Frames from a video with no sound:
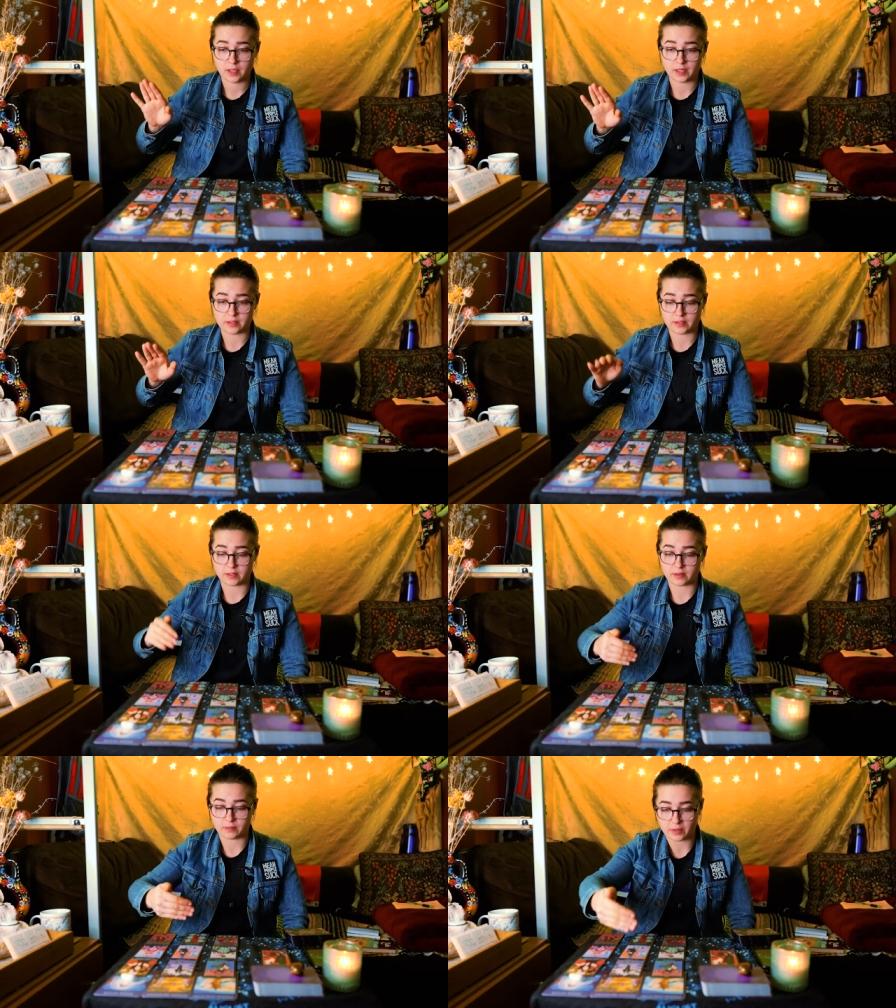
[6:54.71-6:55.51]
And
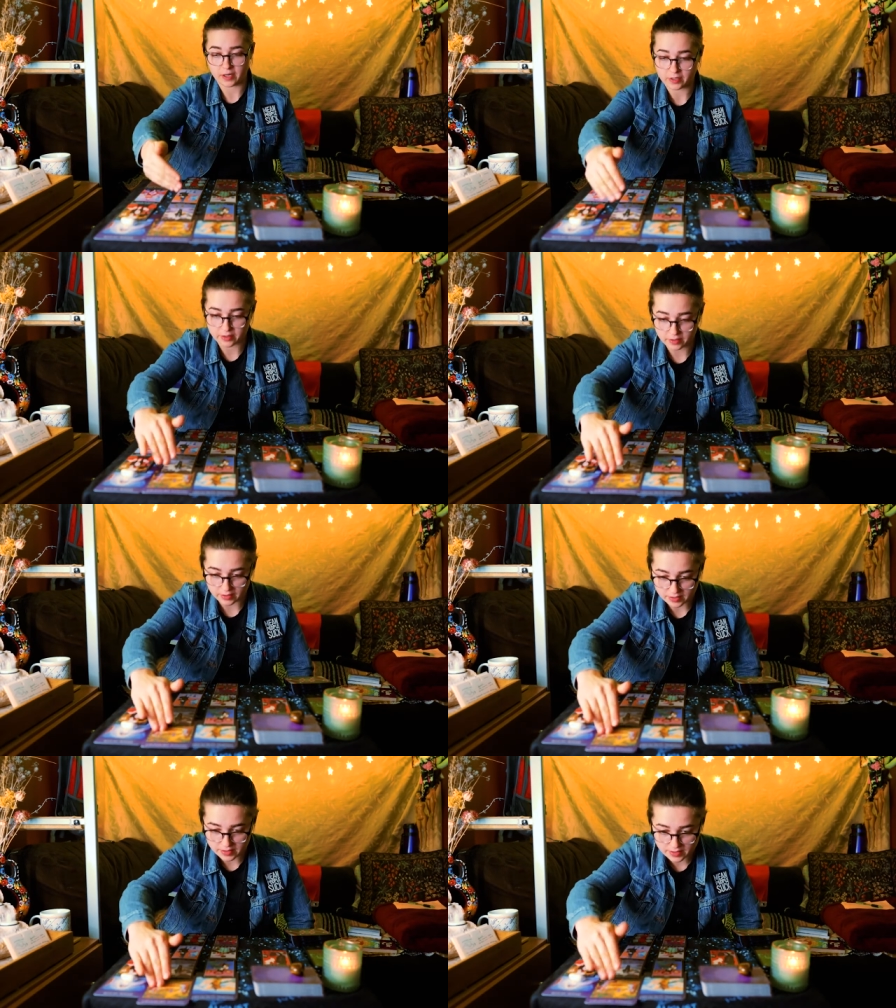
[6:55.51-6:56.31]
so under
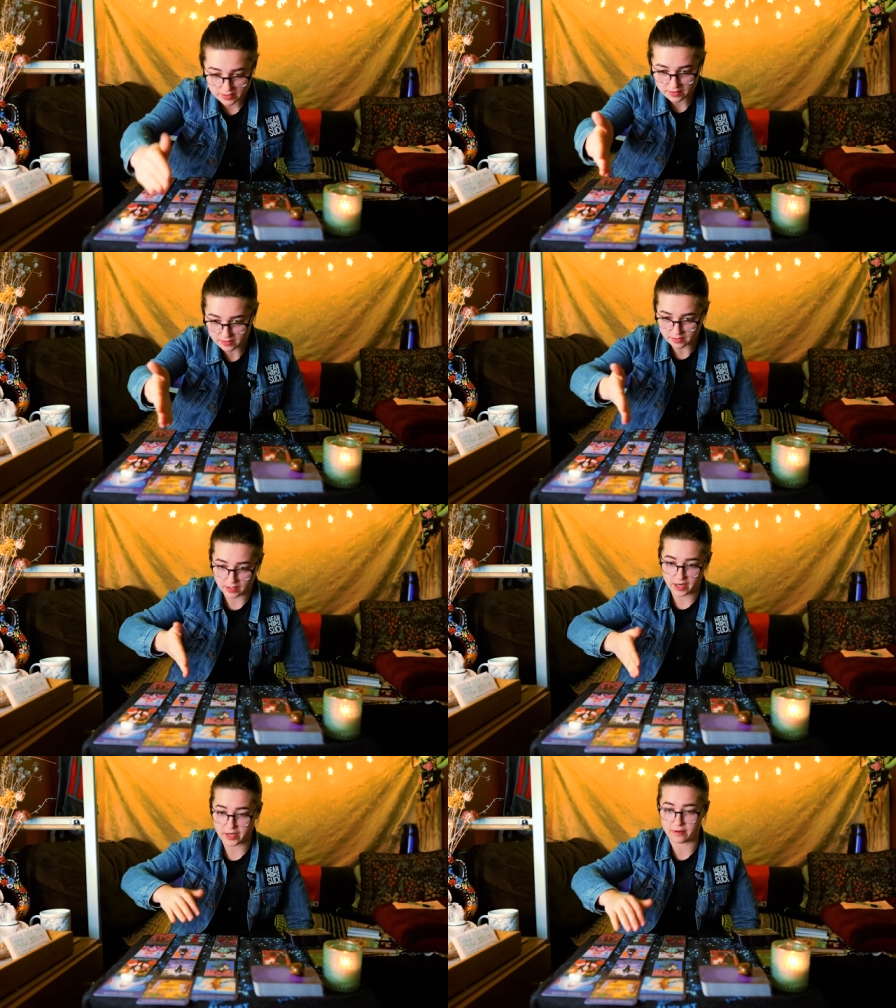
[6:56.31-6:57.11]
this
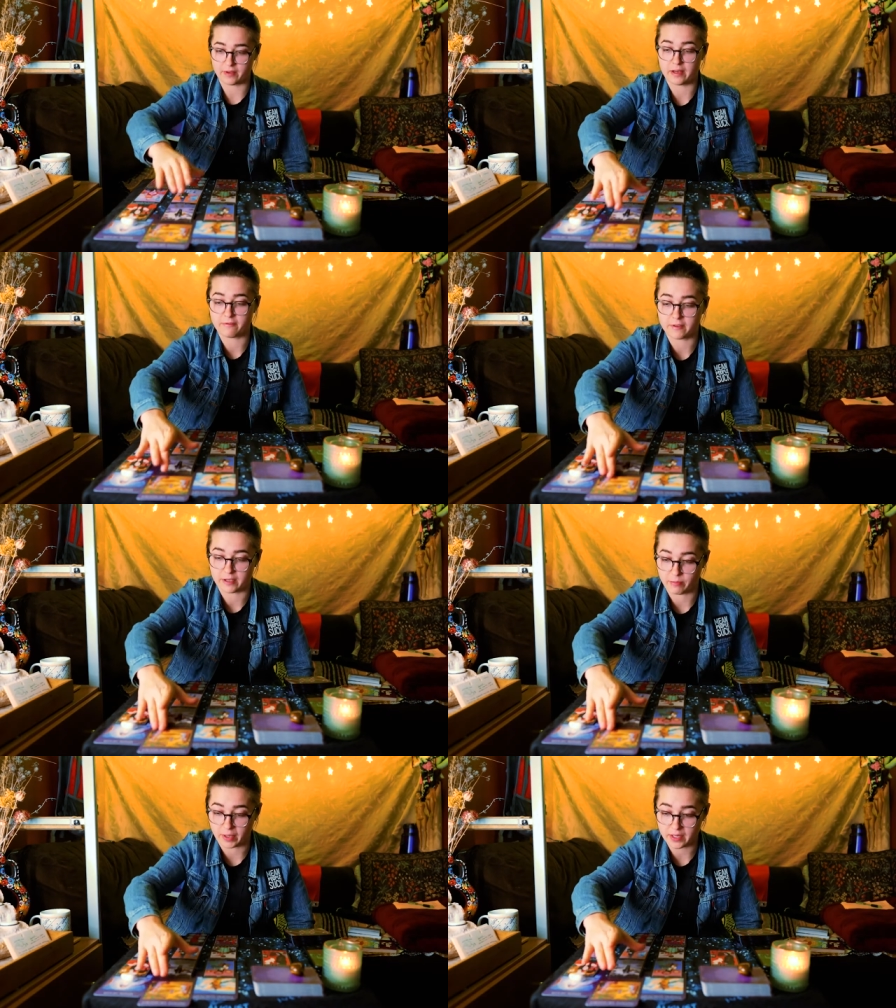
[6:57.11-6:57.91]
line of
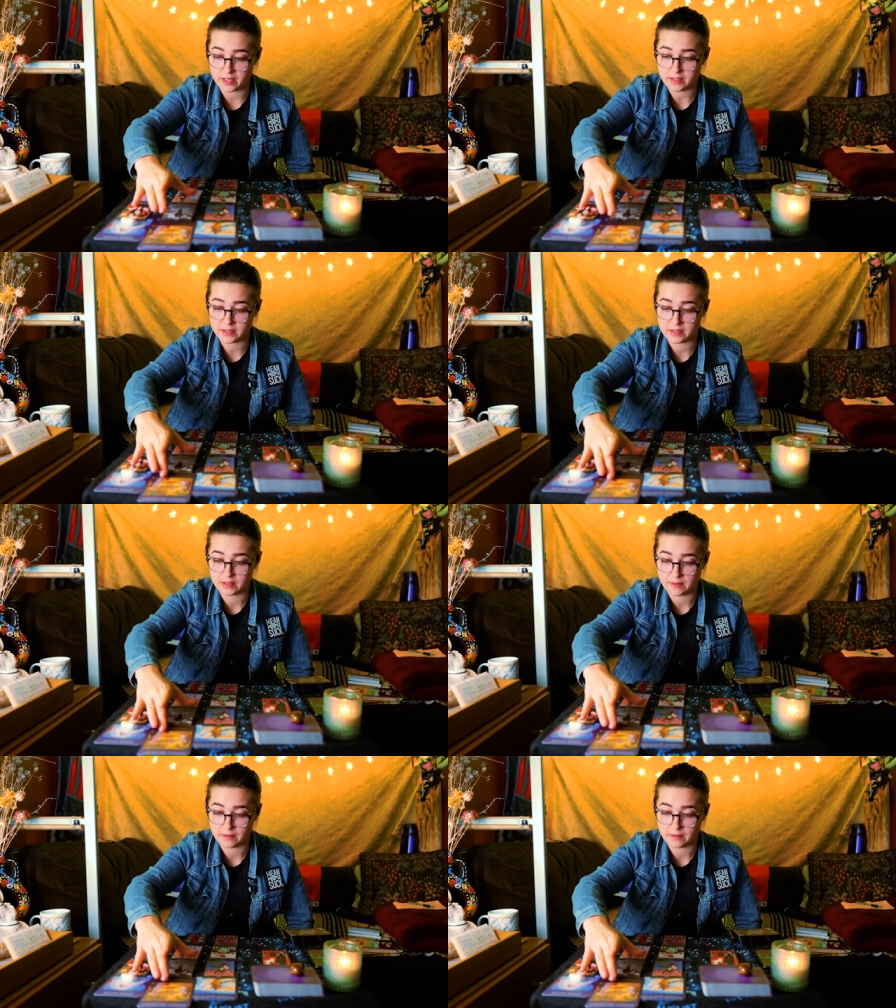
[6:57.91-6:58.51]
infinite abundance,